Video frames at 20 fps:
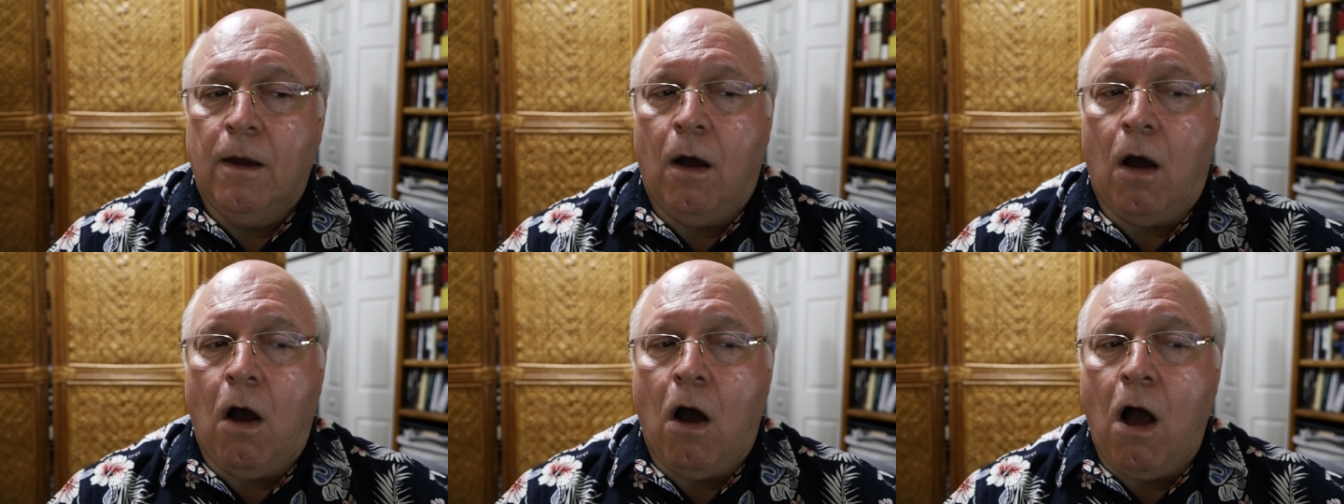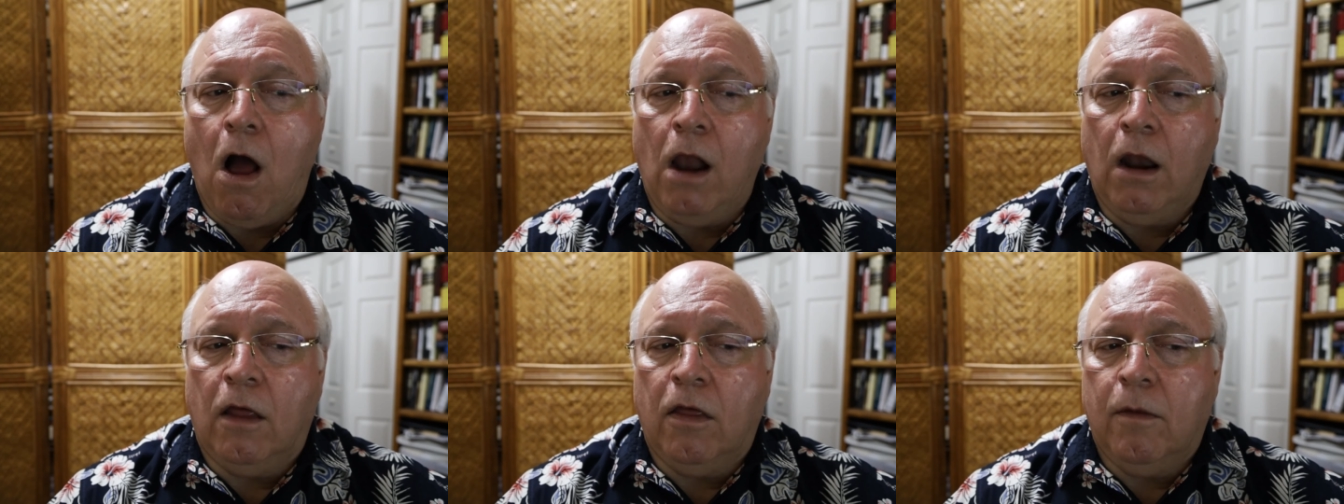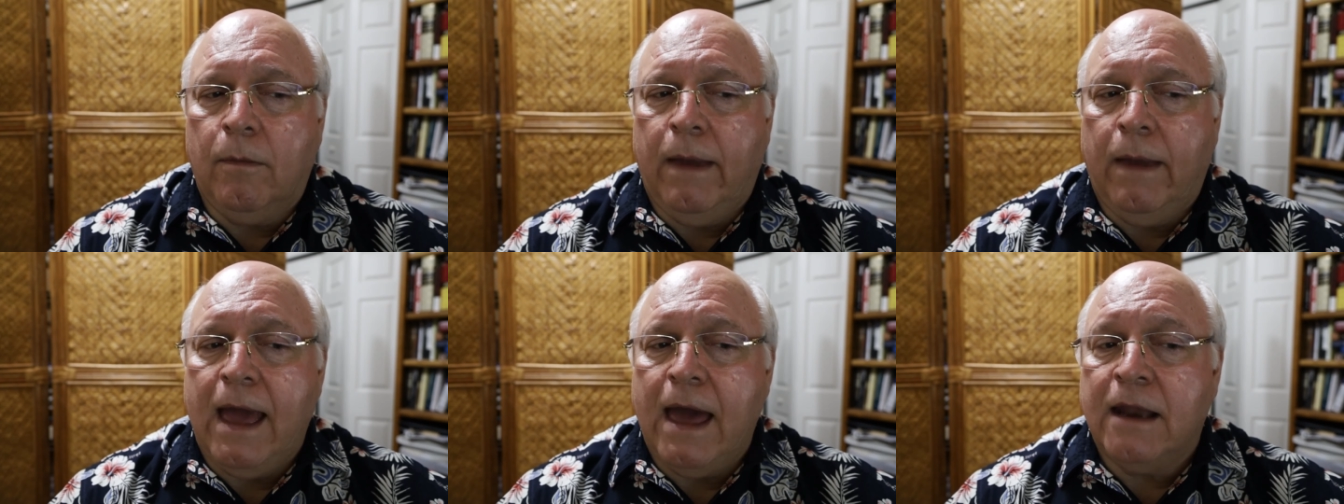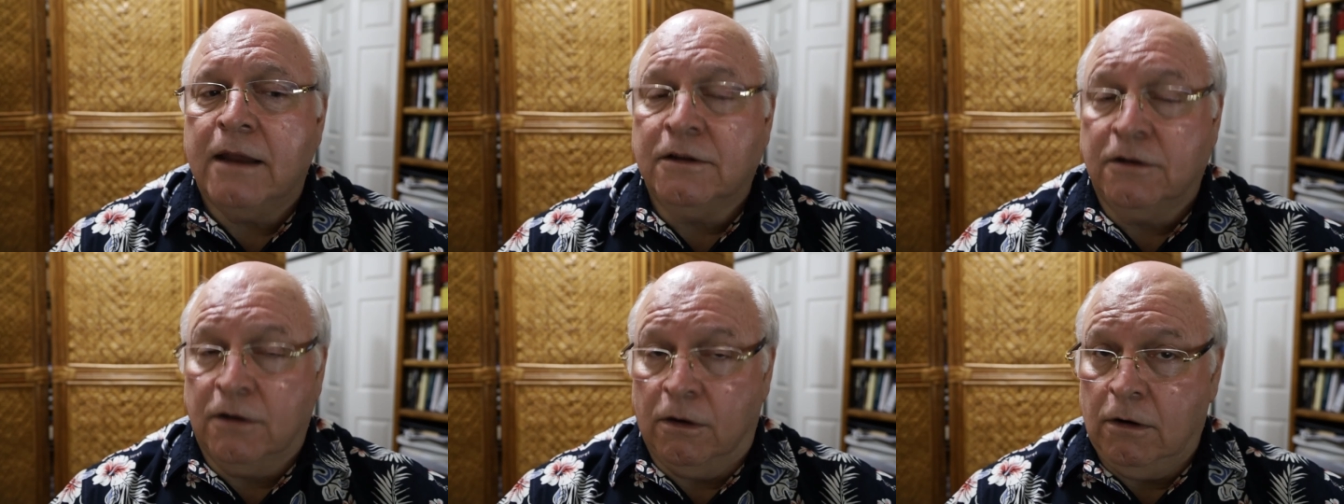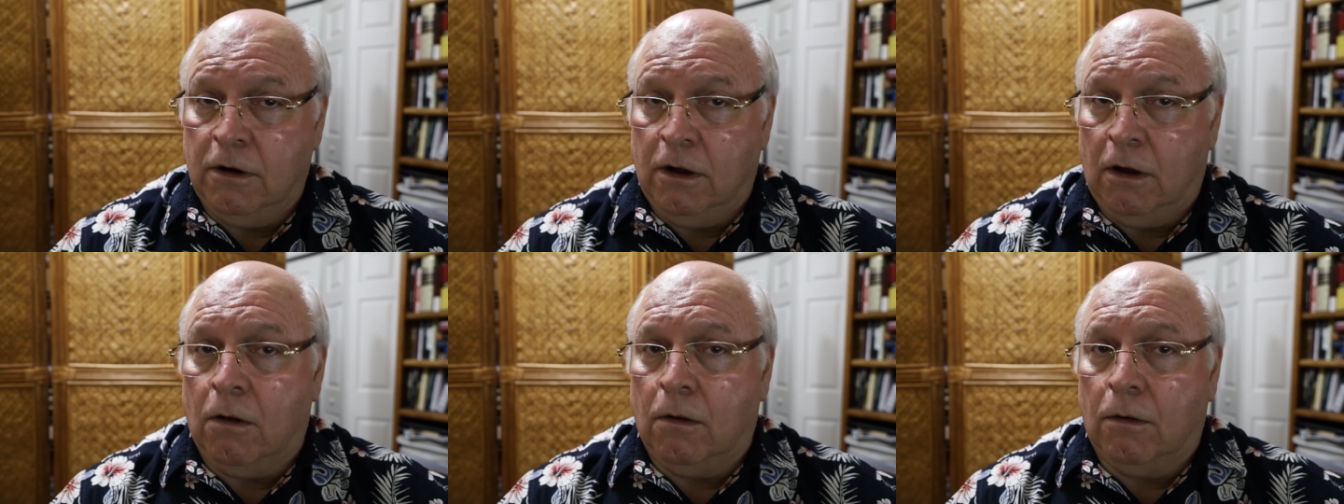All of them had as their
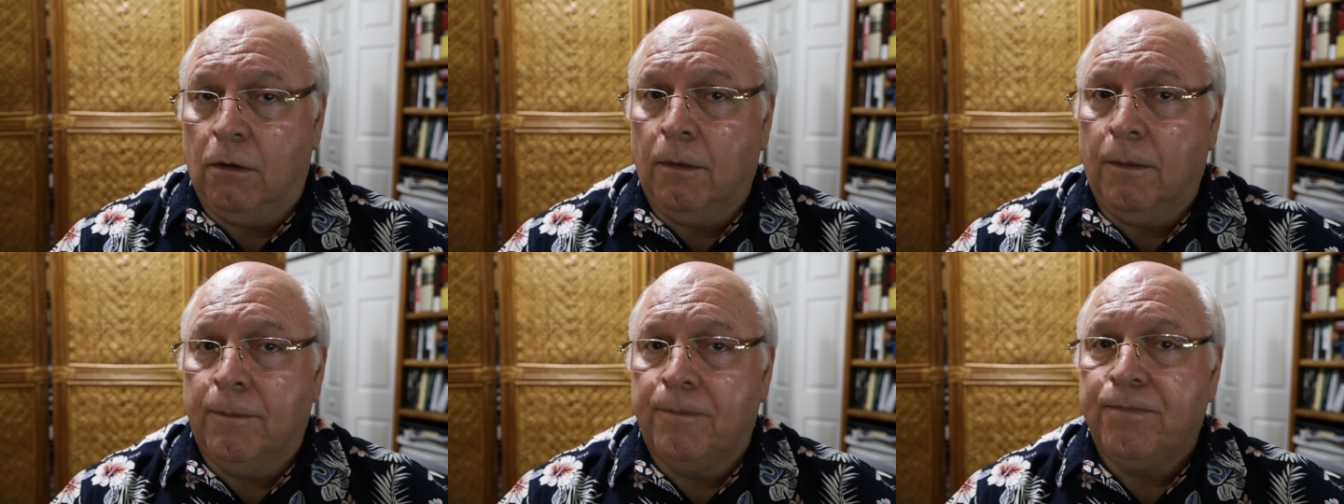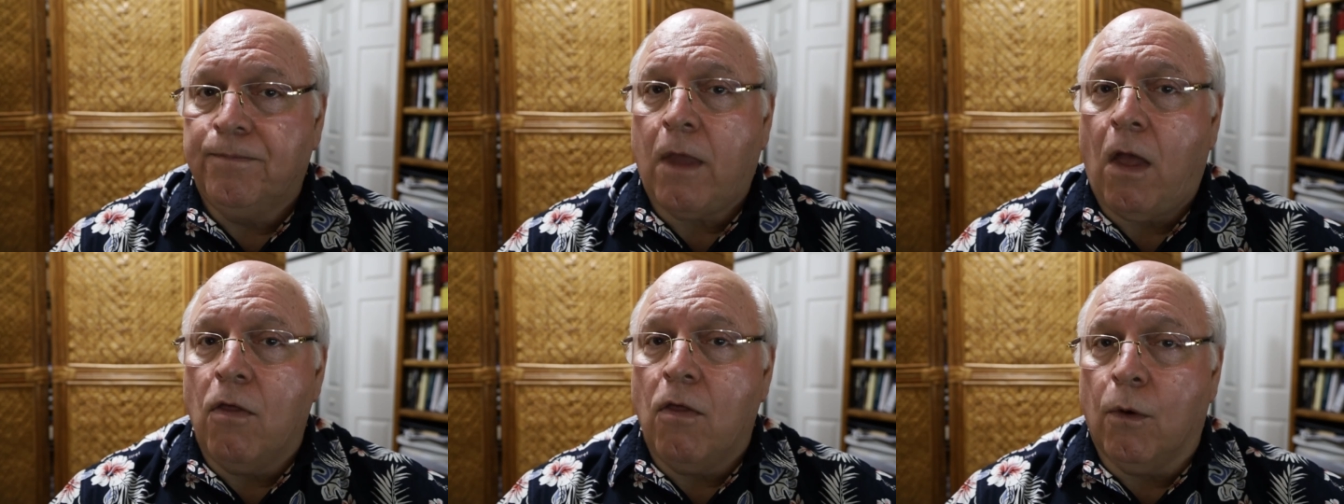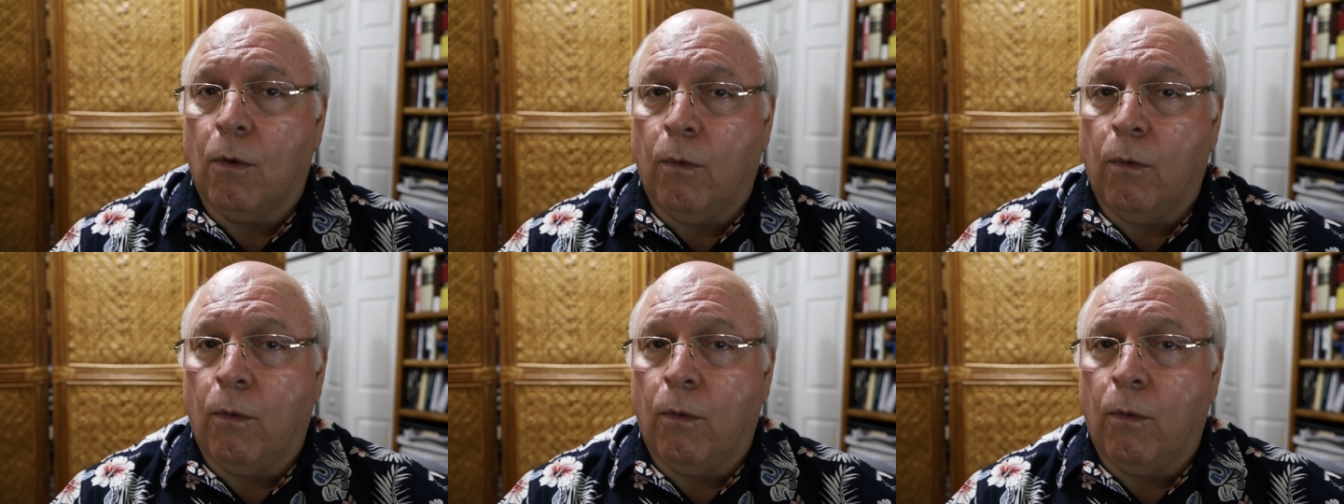goal the